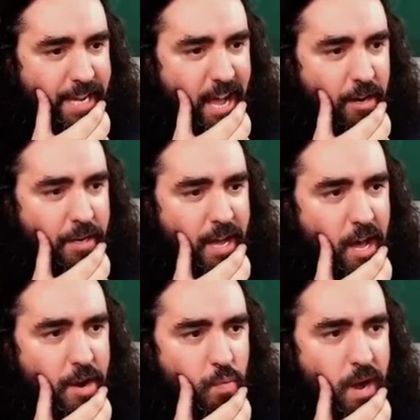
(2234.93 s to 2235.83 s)
down
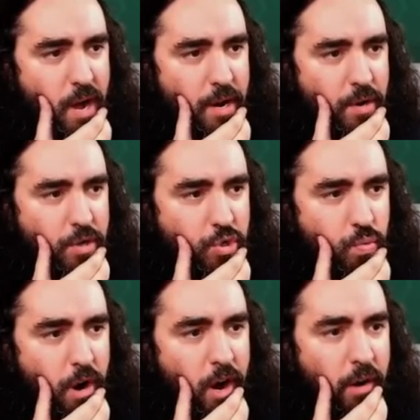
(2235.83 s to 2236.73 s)
another one
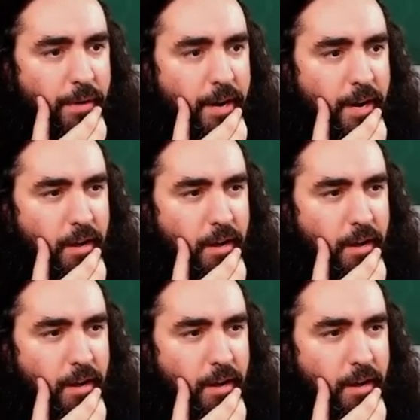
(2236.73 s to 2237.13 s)
onto our